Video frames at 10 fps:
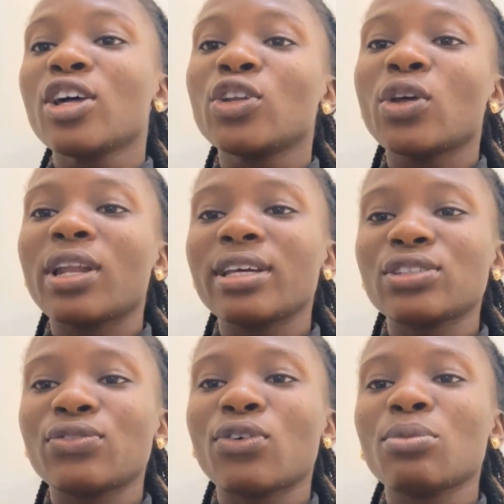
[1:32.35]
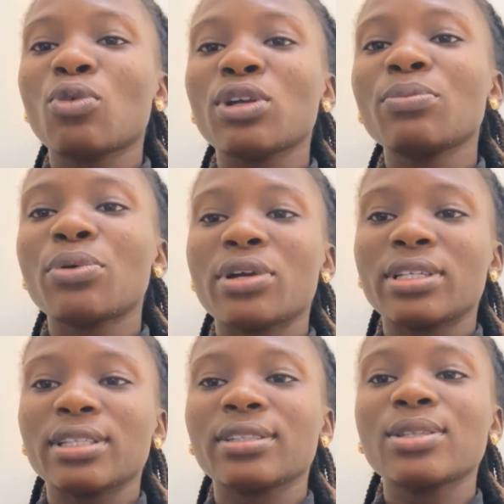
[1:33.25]
knowledge from one
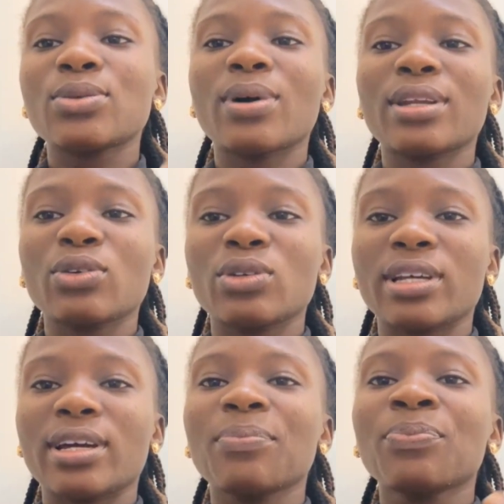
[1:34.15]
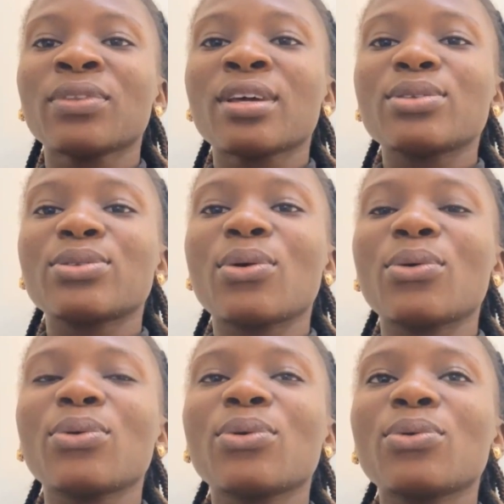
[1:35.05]
person to another.
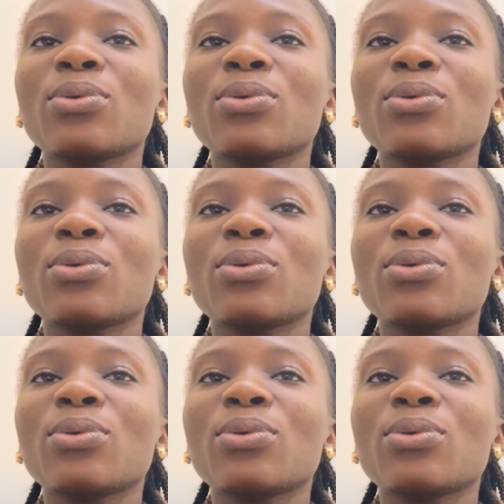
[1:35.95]
So,